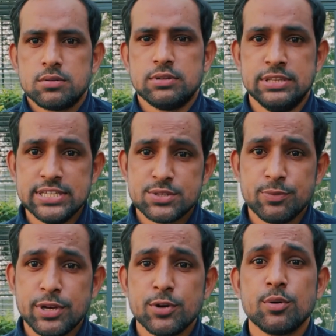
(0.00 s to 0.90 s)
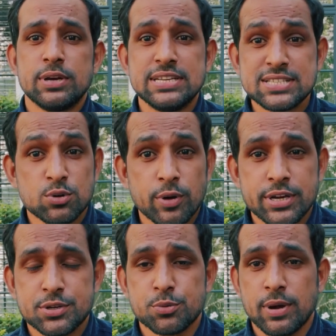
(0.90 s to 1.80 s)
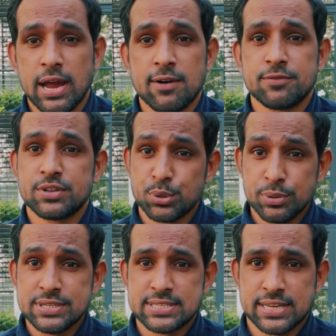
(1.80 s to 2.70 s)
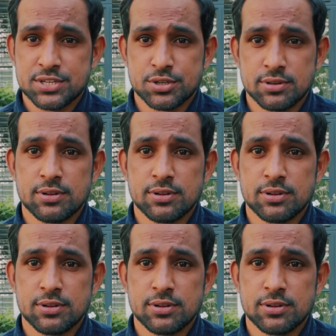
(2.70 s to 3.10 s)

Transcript: This video is going to have three sections.